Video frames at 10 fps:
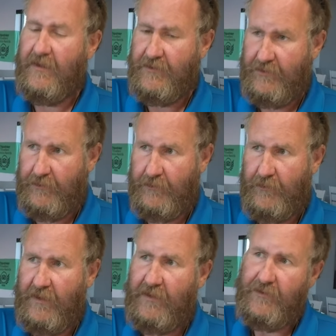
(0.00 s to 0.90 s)
They do.
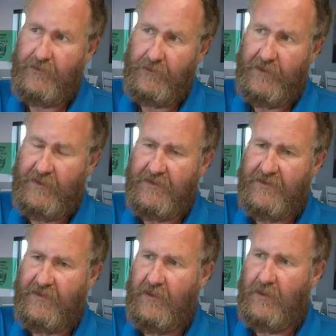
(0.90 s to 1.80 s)
They yeah. do.
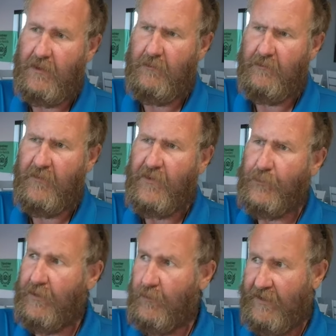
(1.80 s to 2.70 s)
It's um,
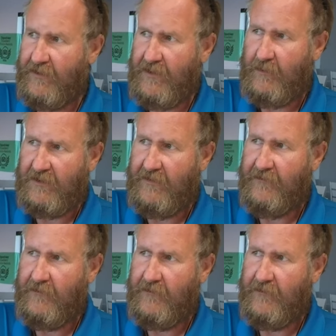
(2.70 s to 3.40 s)
three weeks, I believe.